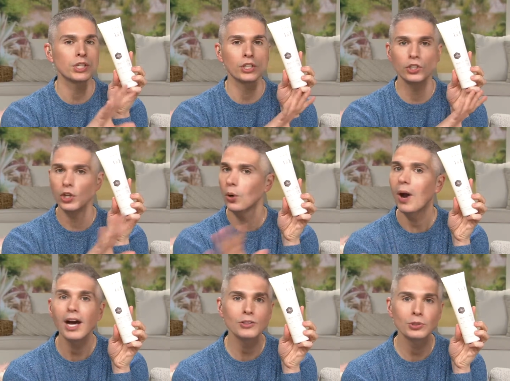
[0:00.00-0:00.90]
Using no
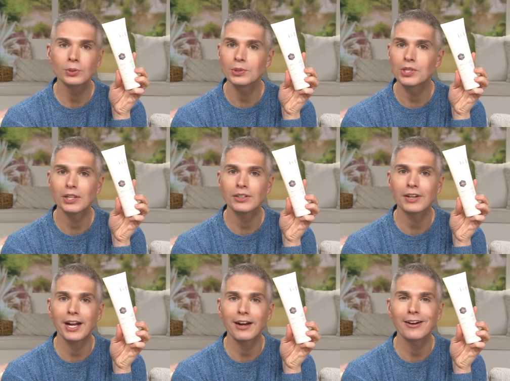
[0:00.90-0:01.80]
hot tools on your
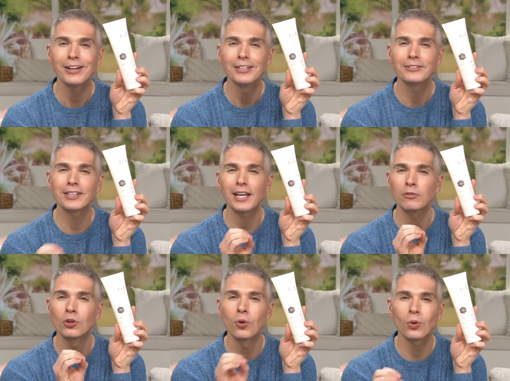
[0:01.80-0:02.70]
hair to
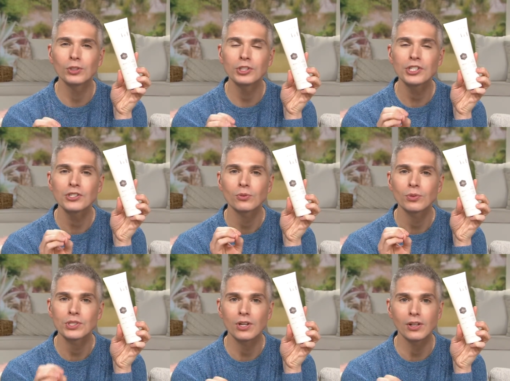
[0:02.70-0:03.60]
get gorgeous
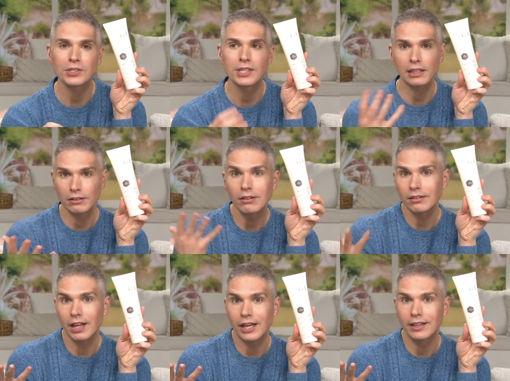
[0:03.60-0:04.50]
results that look
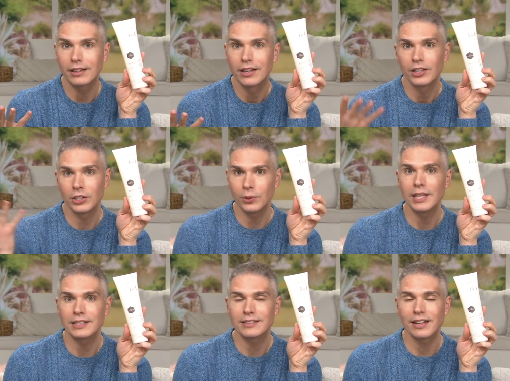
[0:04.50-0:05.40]
like you
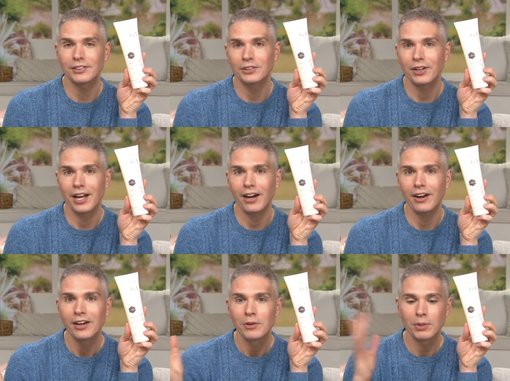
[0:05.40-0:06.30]
heat styled your
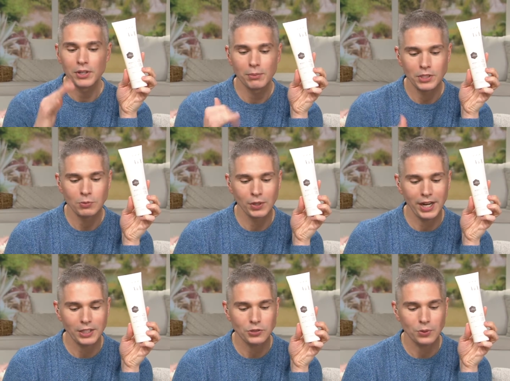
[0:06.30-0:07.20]
hair, but in a much more
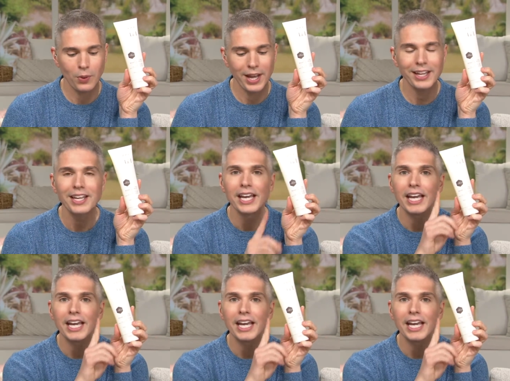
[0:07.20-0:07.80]
natural way.